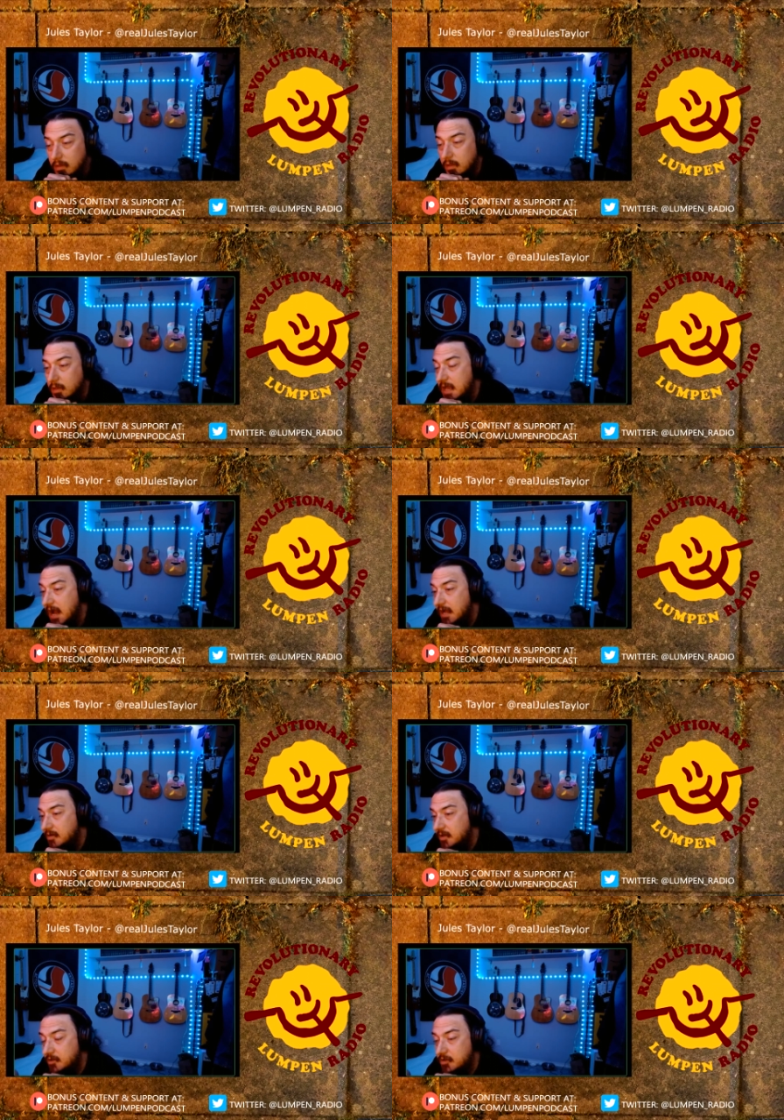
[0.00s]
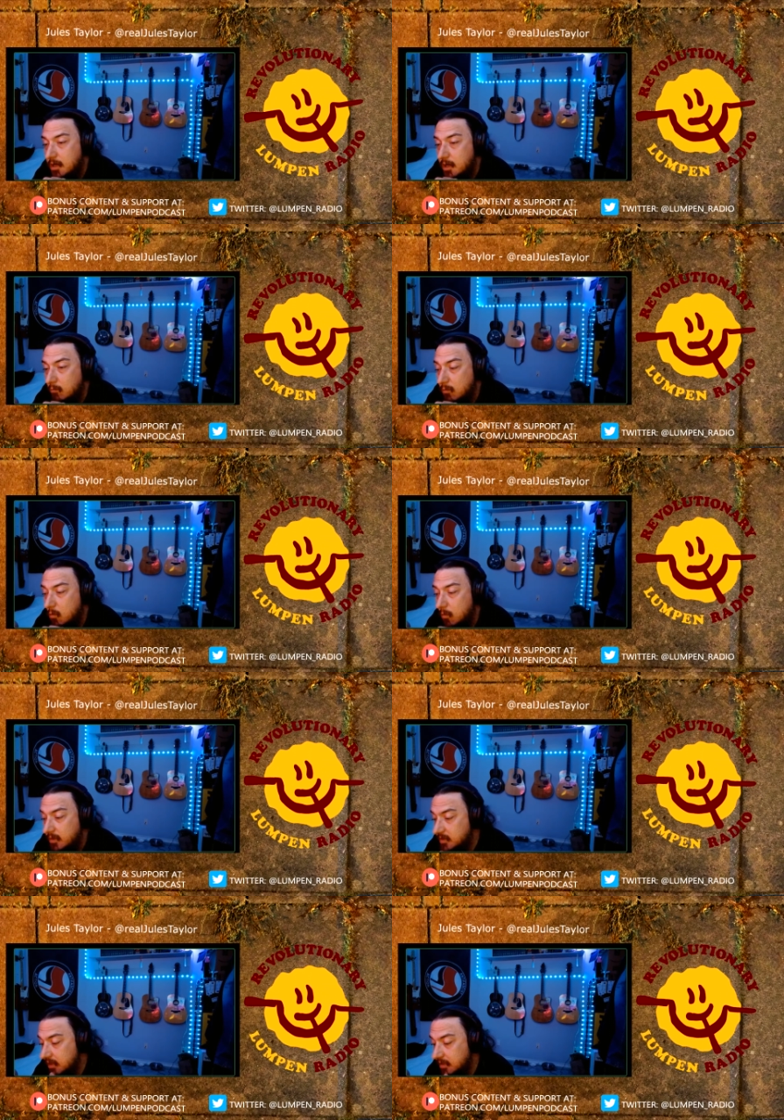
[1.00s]
Yeah, I teach
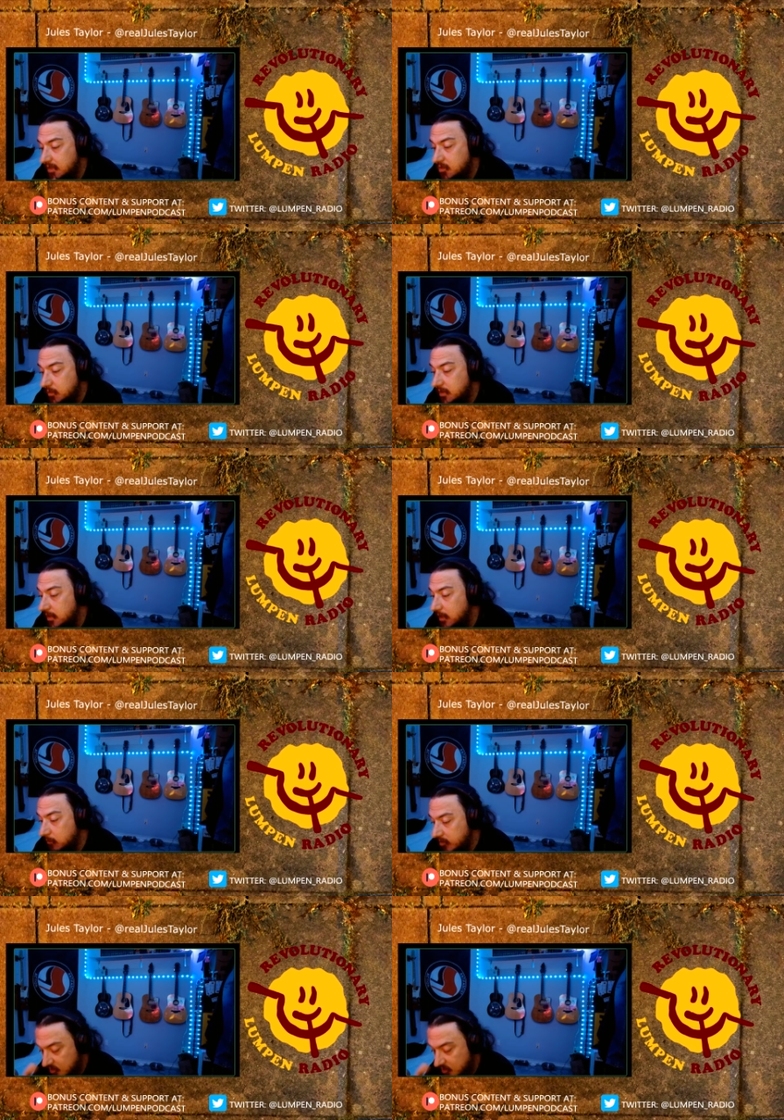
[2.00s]
recording techniques right now, which is